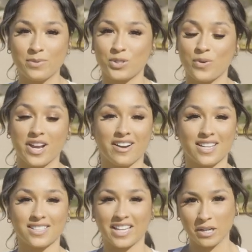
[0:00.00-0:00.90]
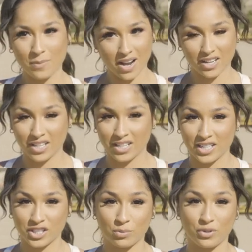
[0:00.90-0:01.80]
EHPlabs. We are in Santa Monica. It is a
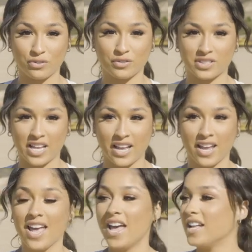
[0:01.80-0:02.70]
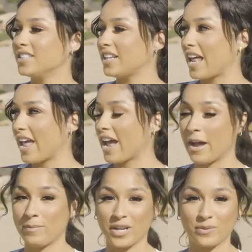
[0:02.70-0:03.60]
beautiful day. Today I'm
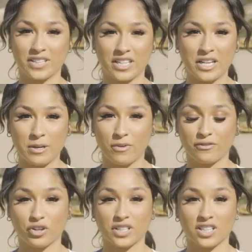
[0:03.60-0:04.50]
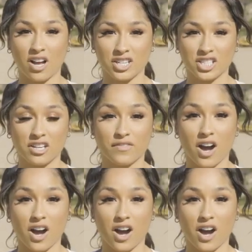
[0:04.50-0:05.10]
here with them for the launch of